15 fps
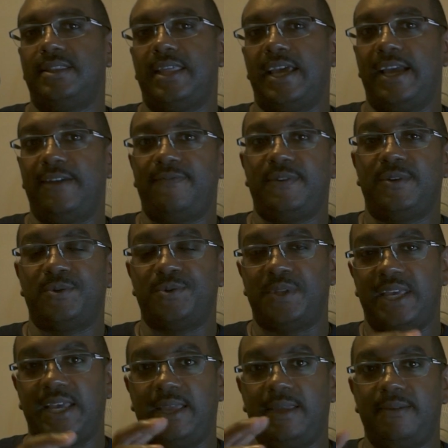that I feel
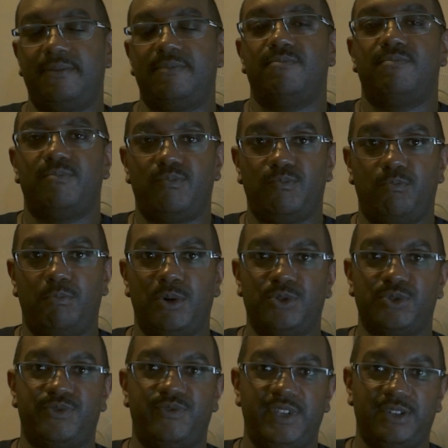that
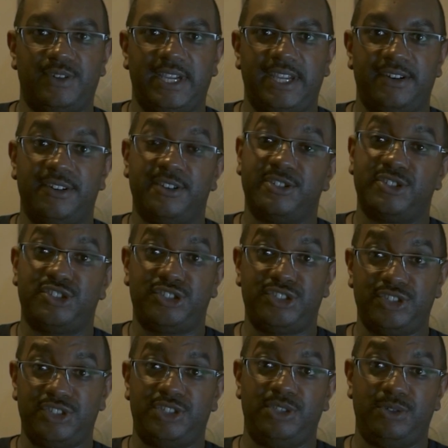most video editors
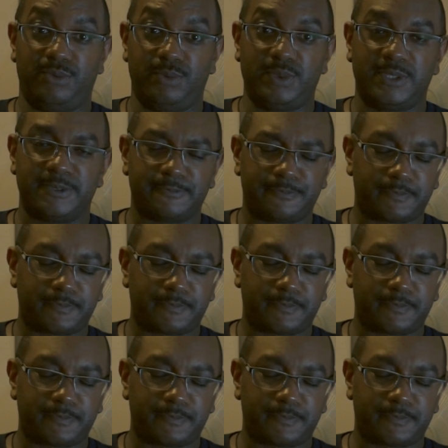should use.